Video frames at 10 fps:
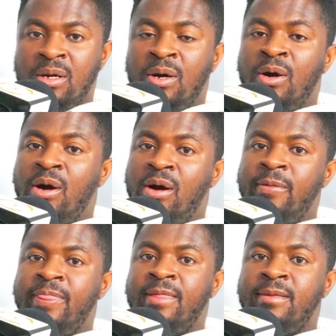
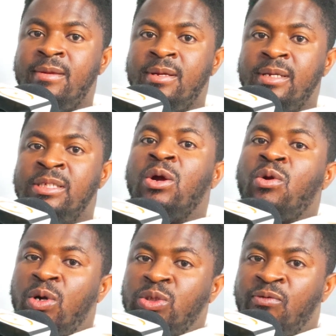or in the
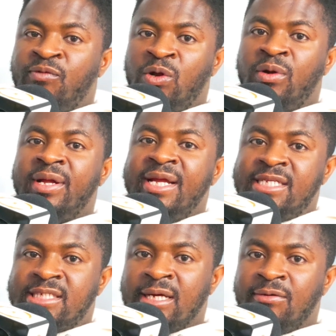court of law
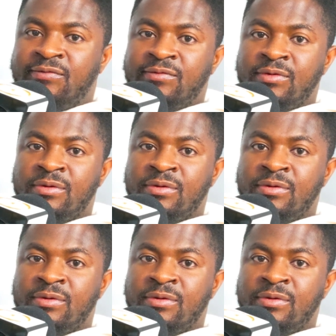itself.